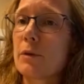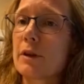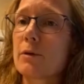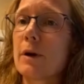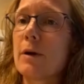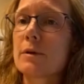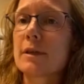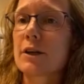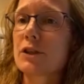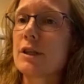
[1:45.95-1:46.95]
but the rate was
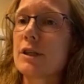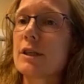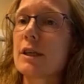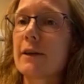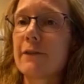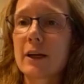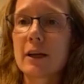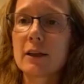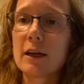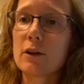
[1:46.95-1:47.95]
actually
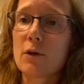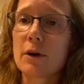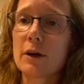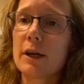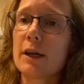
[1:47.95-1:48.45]
significantly lower.